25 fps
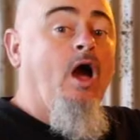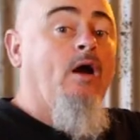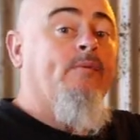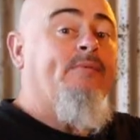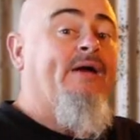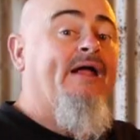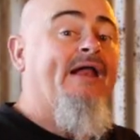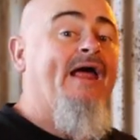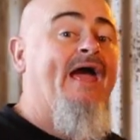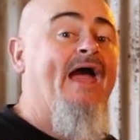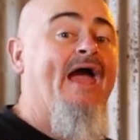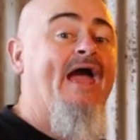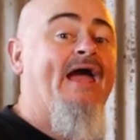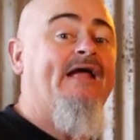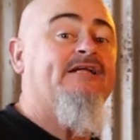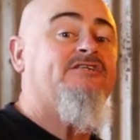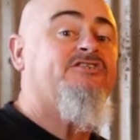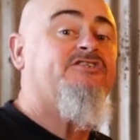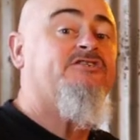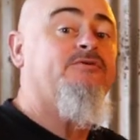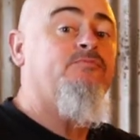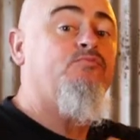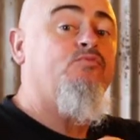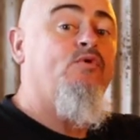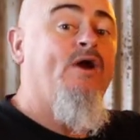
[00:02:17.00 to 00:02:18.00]
I'm going to add
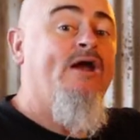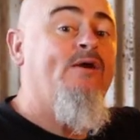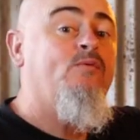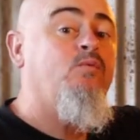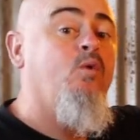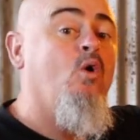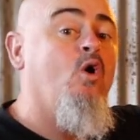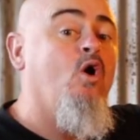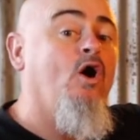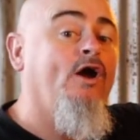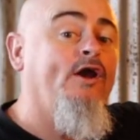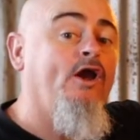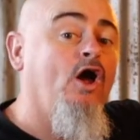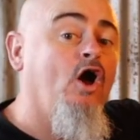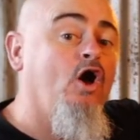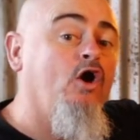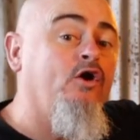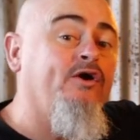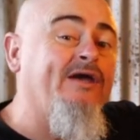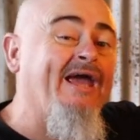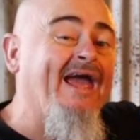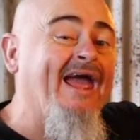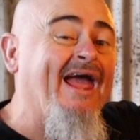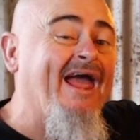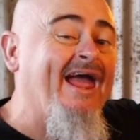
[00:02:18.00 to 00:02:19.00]
some red wine oak
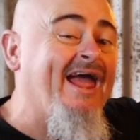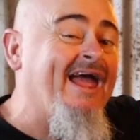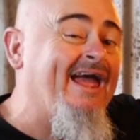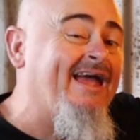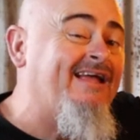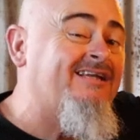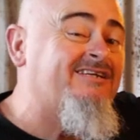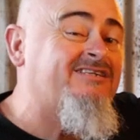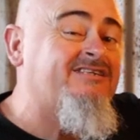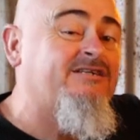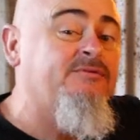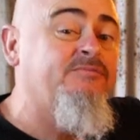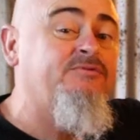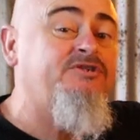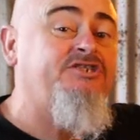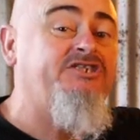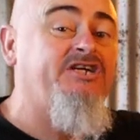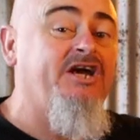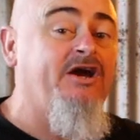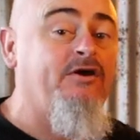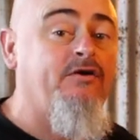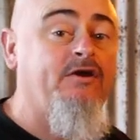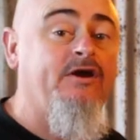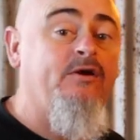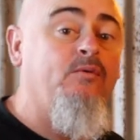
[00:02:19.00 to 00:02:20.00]
and some
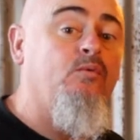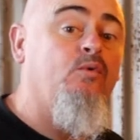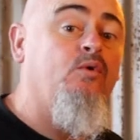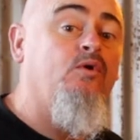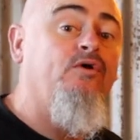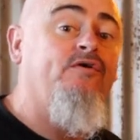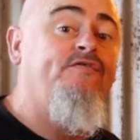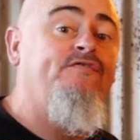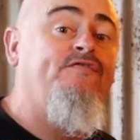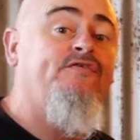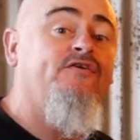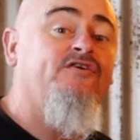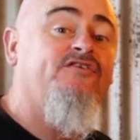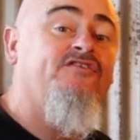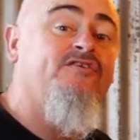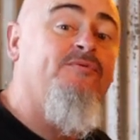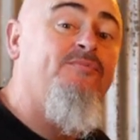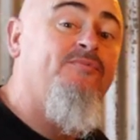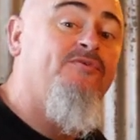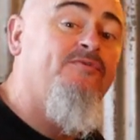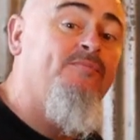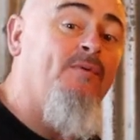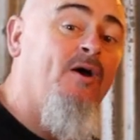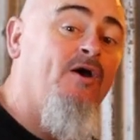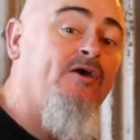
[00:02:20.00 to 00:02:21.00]
cherry wood for some
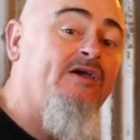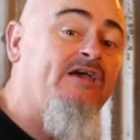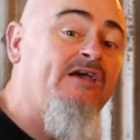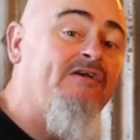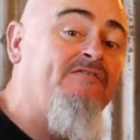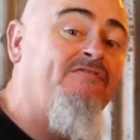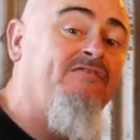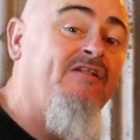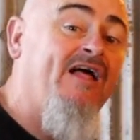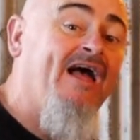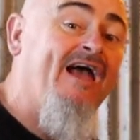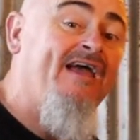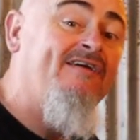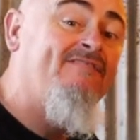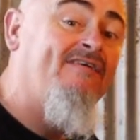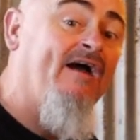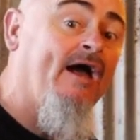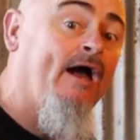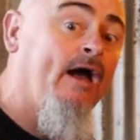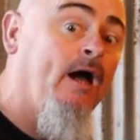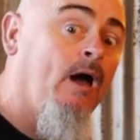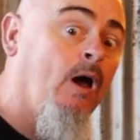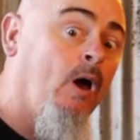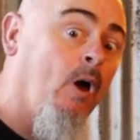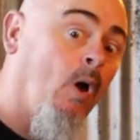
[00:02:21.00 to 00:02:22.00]
smoky
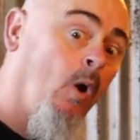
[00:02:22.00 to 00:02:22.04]
flavour.